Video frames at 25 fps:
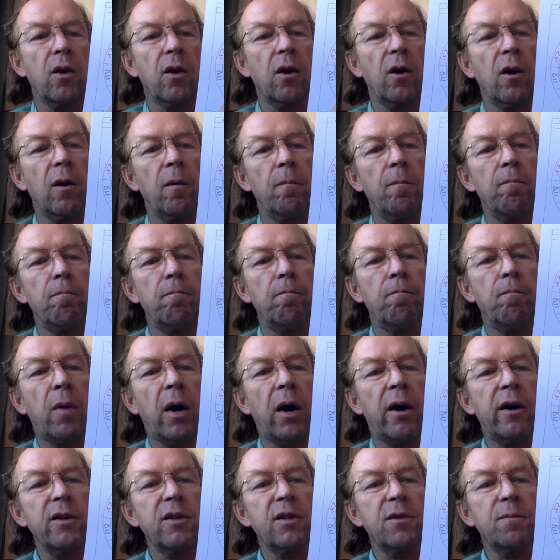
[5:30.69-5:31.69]

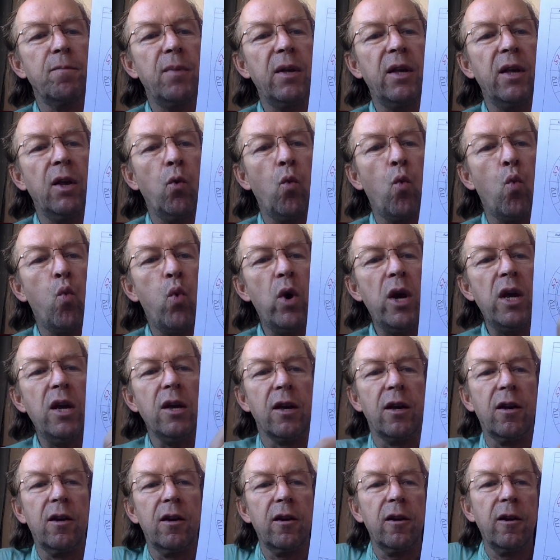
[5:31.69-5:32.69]
Mars being
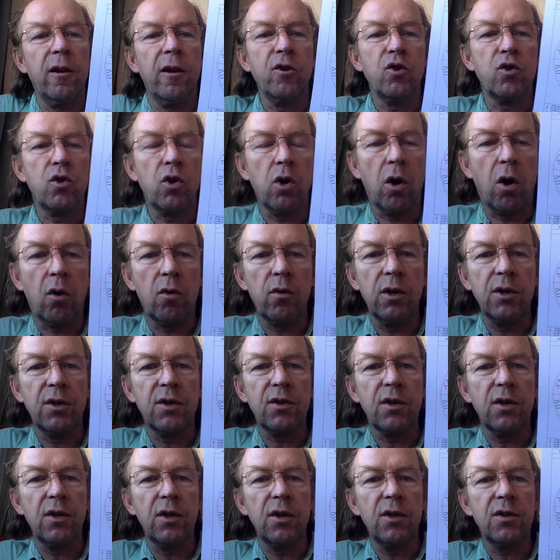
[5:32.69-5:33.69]
weak in
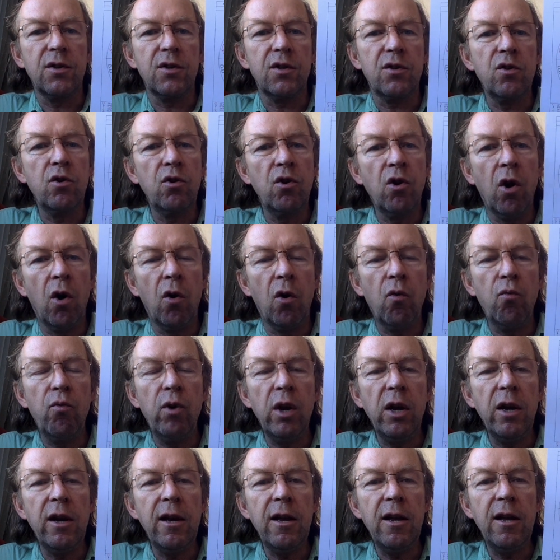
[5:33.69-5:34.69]
Taurus is no
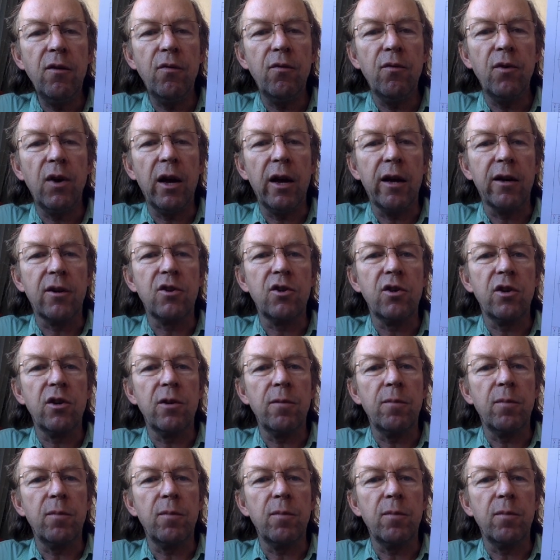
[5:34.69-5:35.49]
relief actually,